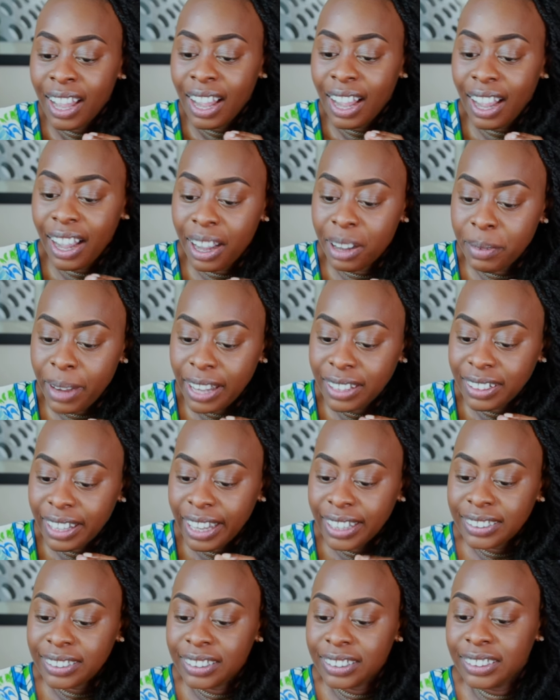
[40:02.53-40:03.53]
um, I
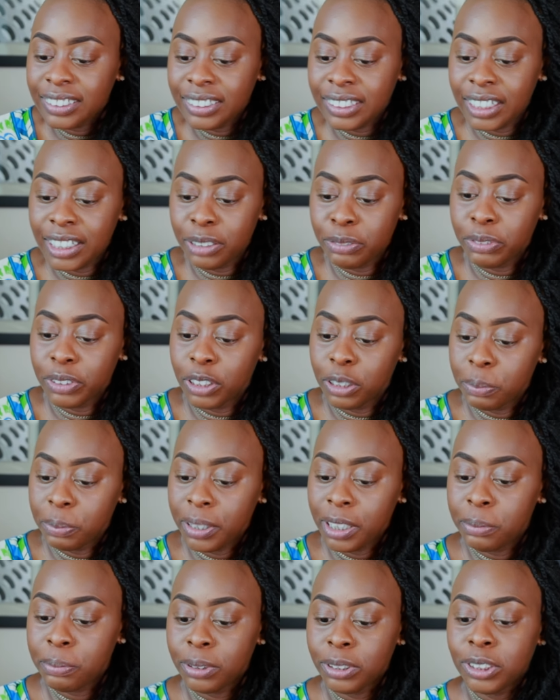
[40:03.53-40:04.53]
like to see real
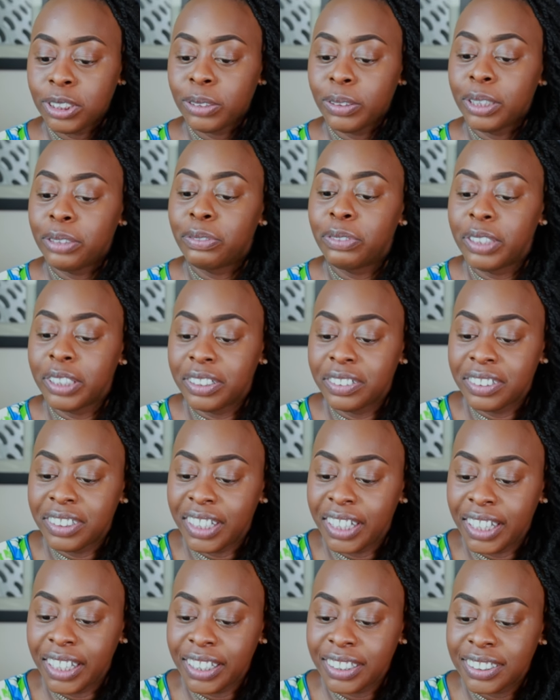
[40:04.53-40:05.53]
people doing real
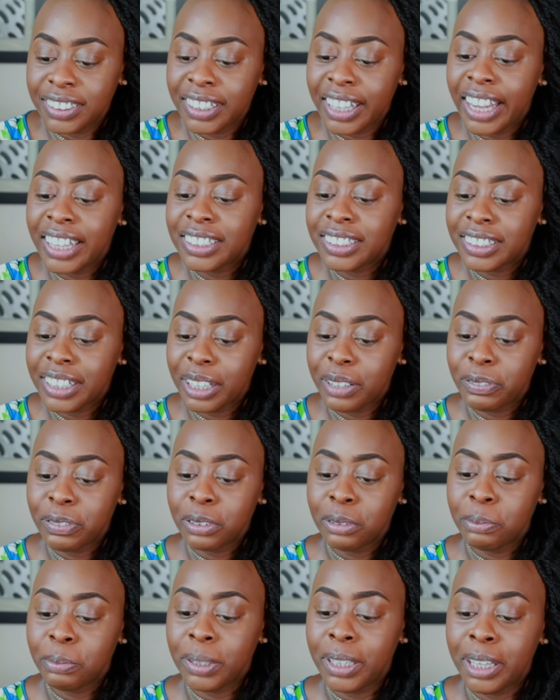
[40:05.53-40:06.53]
things. Thanks, Dave,
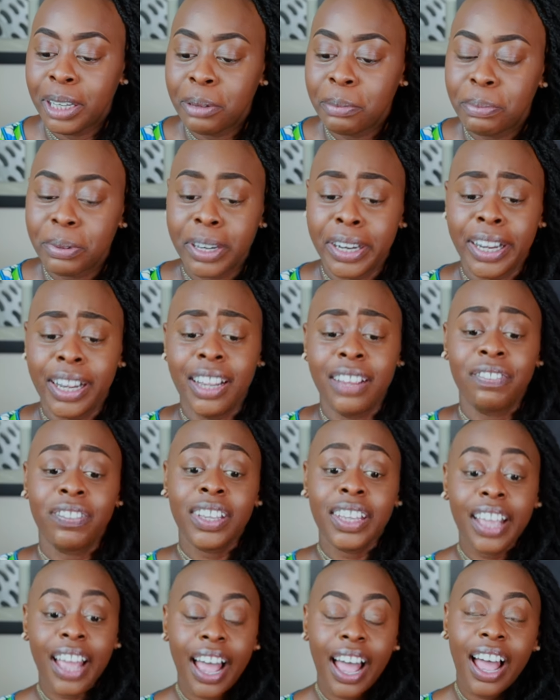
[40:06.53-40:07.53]
for being brave.
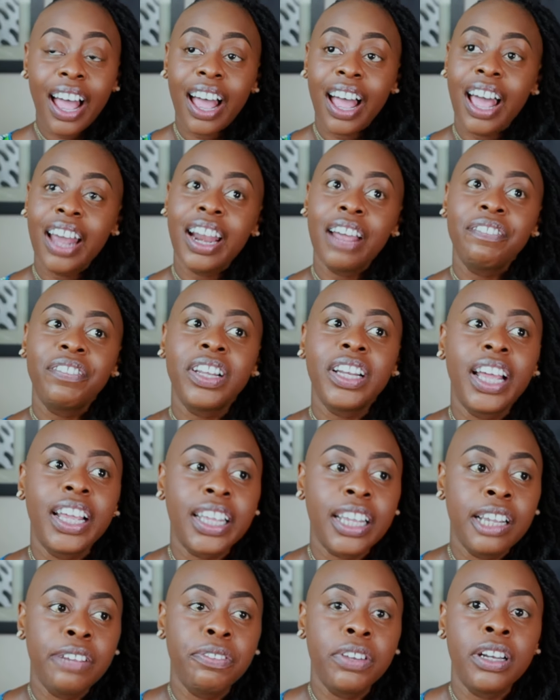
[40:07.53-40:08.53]
Yeah, and I feel
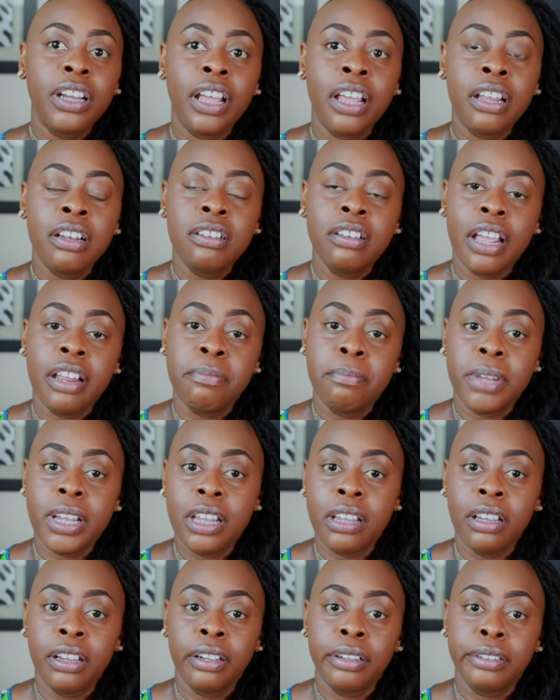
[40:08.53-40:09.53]
like even in, in
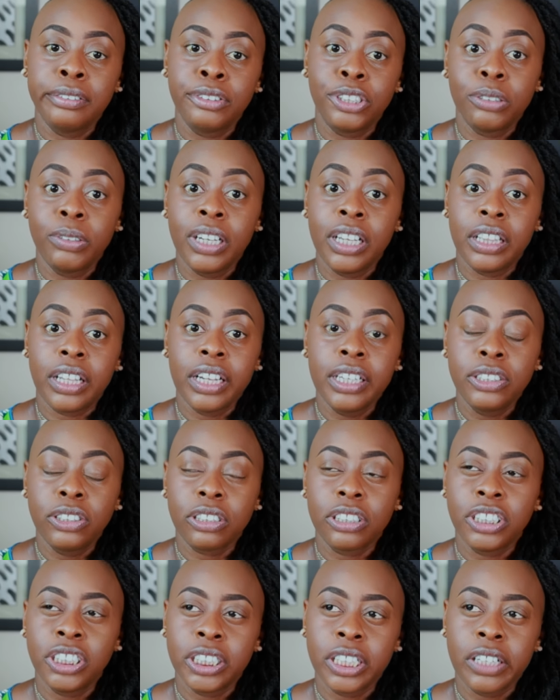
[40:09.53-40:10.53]
me doing this
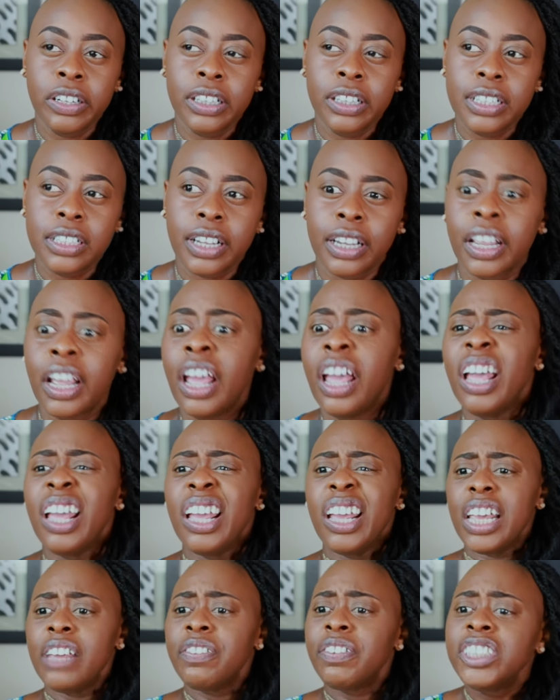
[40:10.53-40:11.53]
or sharing this, like
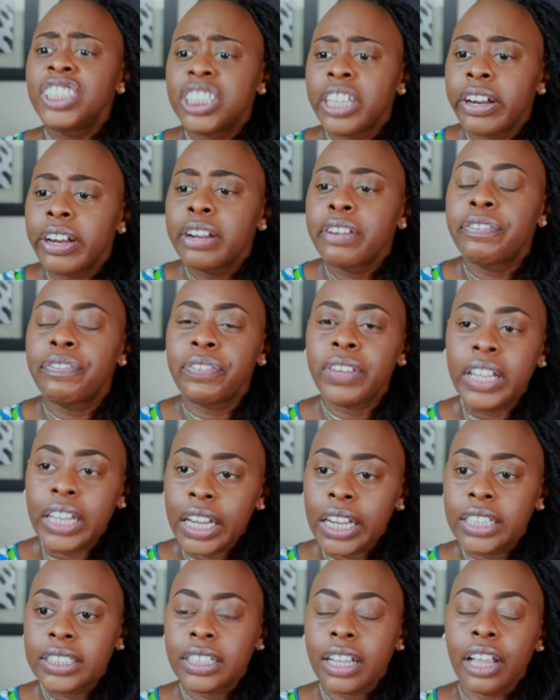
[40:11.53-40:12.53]
even sharing
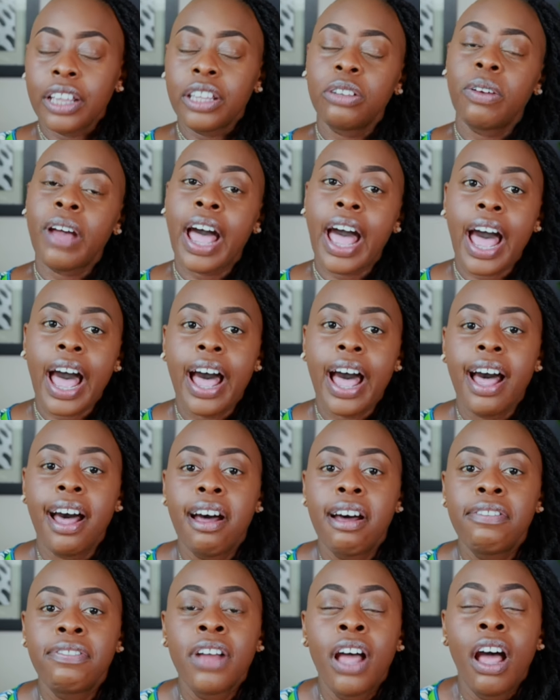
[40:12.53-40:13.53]
feelings that you
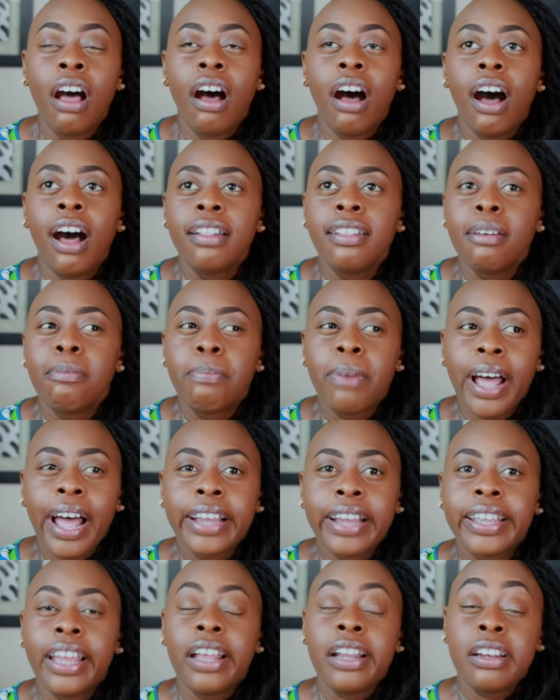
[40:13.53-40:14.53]
have on the
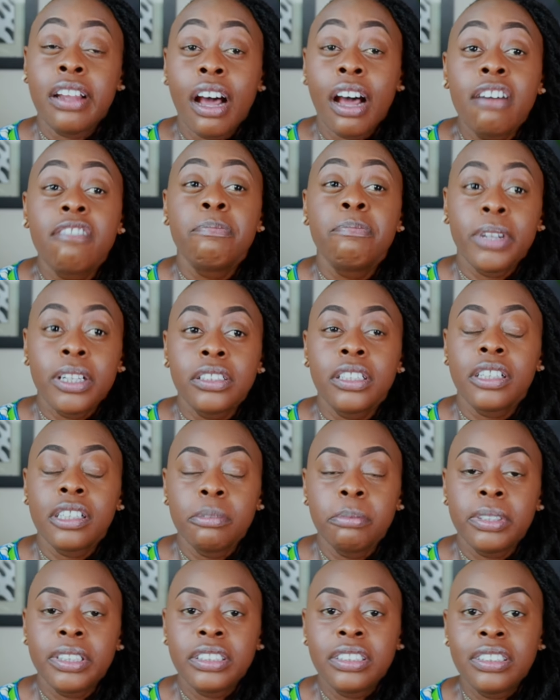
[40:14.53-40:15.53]
back end of building
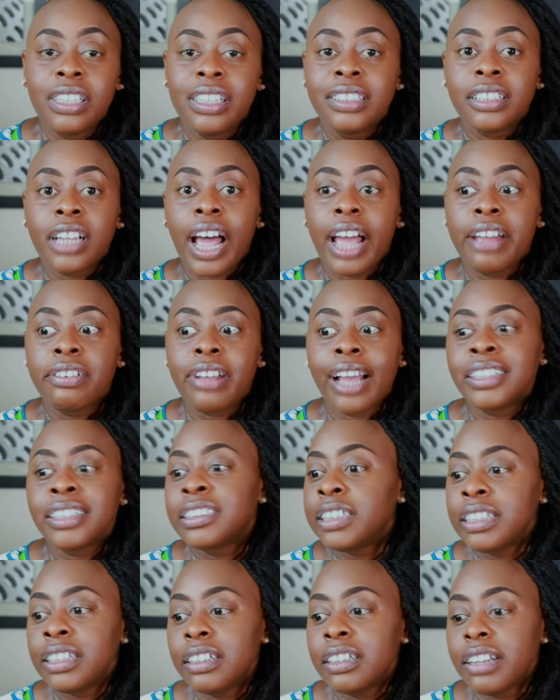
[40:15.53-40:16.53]
a business, I, I
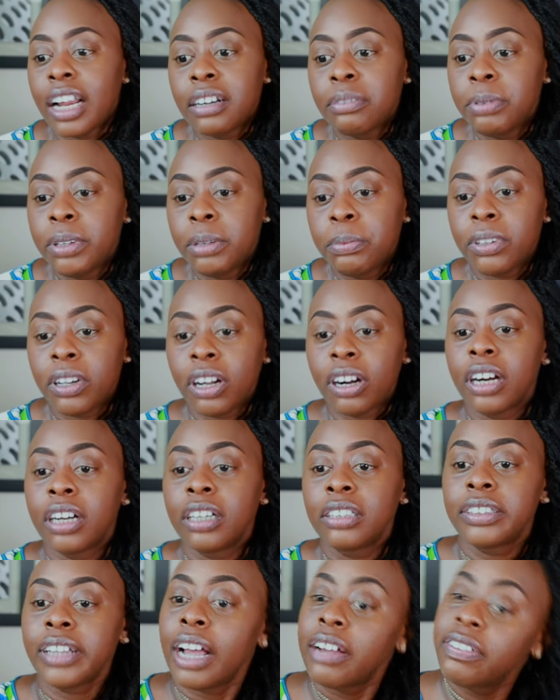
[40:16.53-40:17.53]
see a lot of people
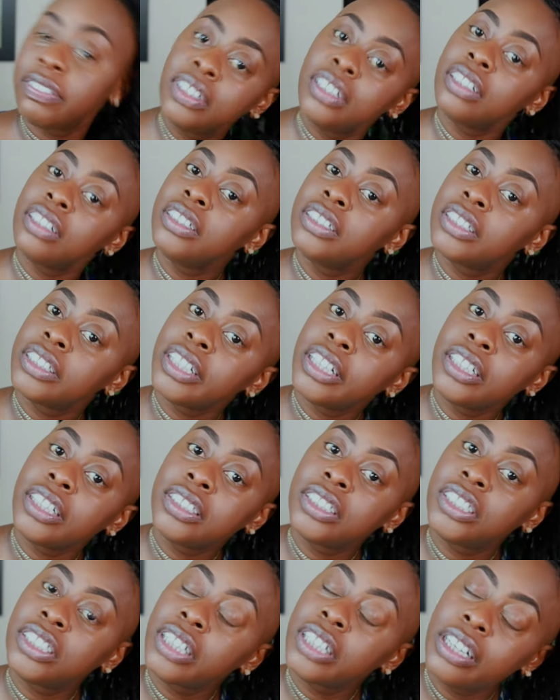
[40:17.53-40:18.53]
are definitely scared
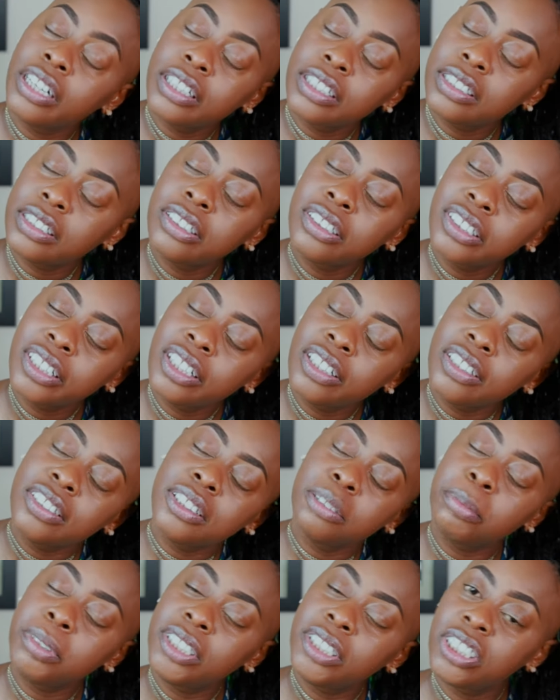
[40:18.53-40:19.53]
to share it because they're scared
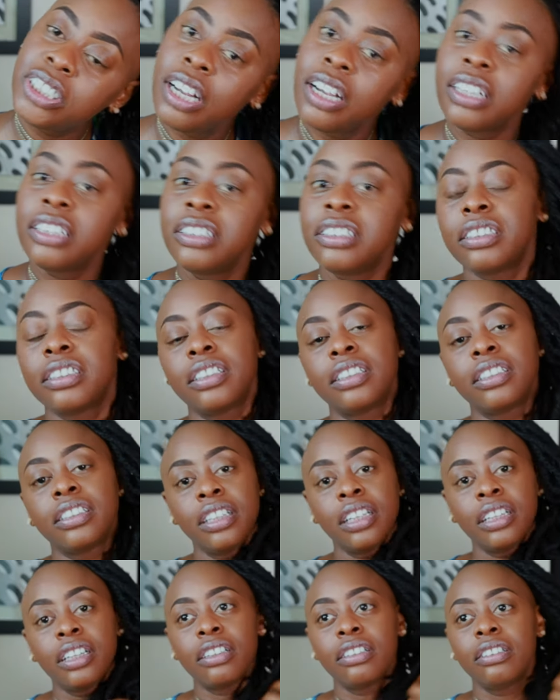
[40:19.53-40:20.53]
to be judged.
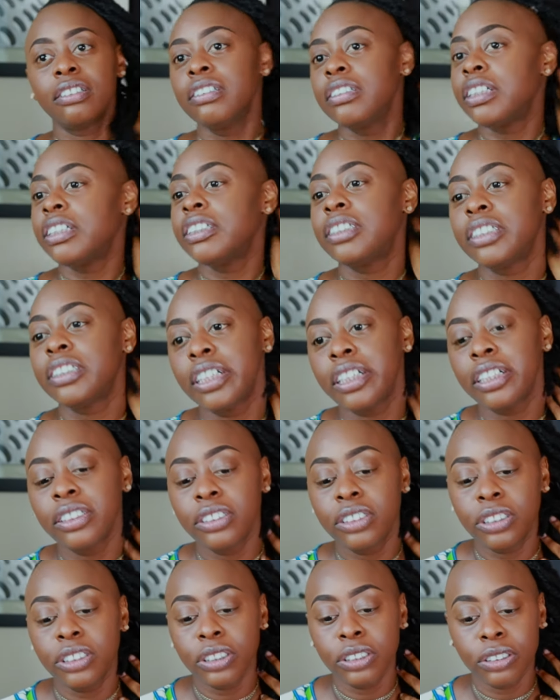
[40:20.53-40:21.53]
You know, they're
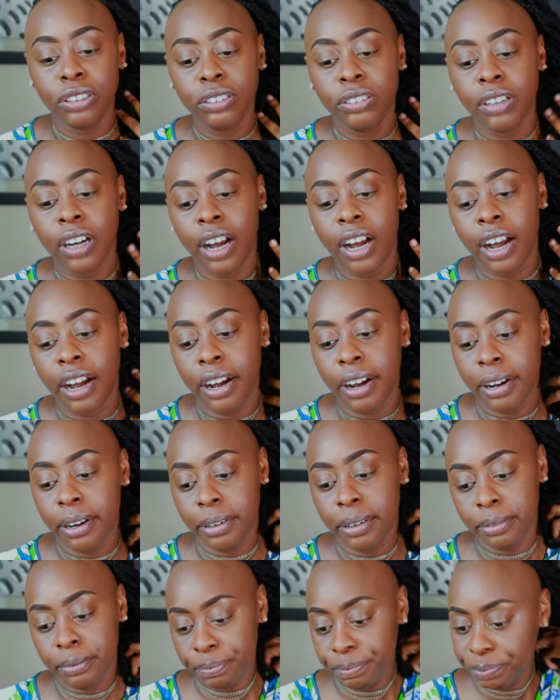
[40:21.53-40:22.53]
scared to.
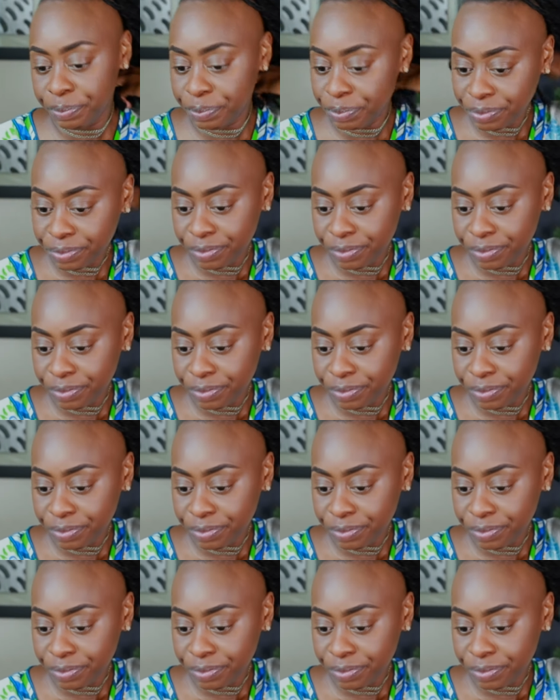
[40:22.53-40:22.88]
Um,